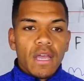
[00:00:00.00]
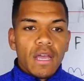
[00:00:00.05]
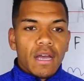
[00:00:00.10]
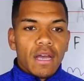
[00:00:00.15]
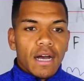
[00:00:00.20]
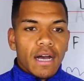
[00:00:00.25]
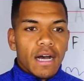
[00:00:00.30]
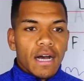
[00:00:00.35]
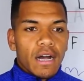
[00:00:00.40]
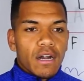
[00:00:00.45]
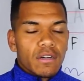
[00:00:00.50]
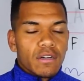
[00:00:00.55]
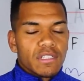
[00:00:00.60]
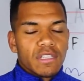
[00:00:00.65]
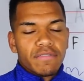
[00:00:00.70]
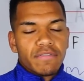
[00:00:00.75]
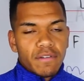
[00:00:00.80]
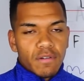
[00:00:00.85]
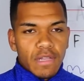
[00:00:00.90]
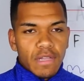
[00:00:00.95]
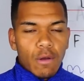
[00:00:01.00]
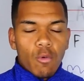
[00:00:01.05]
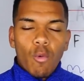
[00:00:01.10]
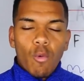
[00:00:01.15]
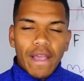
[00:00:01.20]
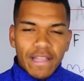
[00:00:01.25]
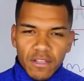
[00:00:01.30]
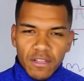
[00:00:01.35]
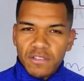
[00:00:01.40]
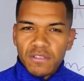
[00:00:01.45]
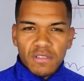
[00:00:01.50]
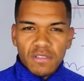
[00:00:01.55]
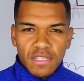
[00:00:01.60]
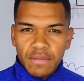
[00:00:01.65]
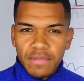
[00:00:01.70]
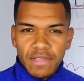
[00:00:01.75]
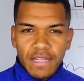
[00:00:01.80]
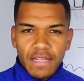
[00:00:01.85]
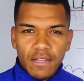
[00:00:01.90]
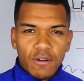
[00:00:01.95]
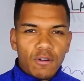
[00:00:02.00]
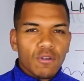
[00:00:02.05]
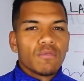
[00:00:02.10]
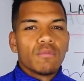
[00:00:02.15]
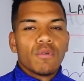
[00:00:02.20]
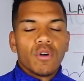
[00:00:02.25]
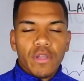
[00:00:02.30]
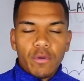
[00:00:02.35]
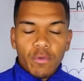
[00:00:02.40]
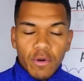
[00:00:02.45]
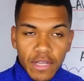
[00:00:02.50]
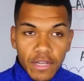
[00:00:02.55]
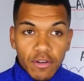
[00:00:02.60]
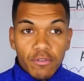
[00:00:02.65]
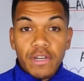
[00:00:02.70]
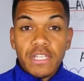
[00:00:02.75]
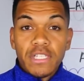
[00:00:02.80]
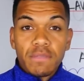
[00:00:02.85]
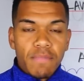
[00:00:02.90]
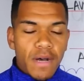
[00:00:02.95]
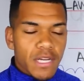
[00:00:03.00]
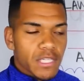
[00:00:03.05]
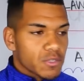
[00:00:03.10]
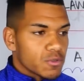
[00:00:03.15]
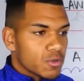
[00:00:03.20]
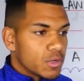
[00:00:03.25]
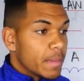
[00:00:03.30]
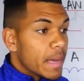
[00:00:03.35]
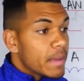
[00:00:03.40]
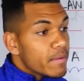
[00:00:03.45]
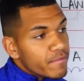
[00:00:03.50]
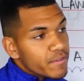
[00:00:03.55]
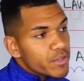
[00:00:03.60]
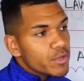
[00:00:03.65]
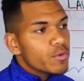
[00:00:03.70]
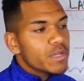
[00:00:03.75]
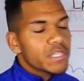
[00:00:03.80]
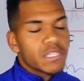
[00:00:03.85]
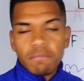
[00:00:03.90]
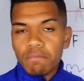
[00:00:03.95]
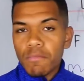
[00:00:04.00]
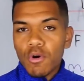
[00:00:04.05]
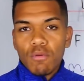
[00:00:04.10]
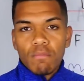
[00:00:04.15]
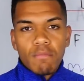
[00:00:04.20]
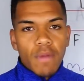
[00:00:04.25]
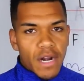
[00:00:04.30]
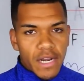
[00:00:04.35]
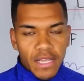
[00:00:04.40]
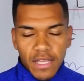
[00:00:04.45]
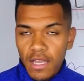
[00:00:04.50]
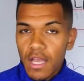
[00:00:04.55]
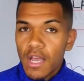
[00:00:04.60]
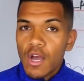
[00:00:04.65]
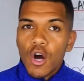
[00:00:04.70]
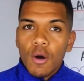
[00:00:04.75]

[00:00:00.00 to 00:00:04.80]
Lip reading: Or a different weight loss or something like that, or you want to increase muscle, or maybe for you it's more money,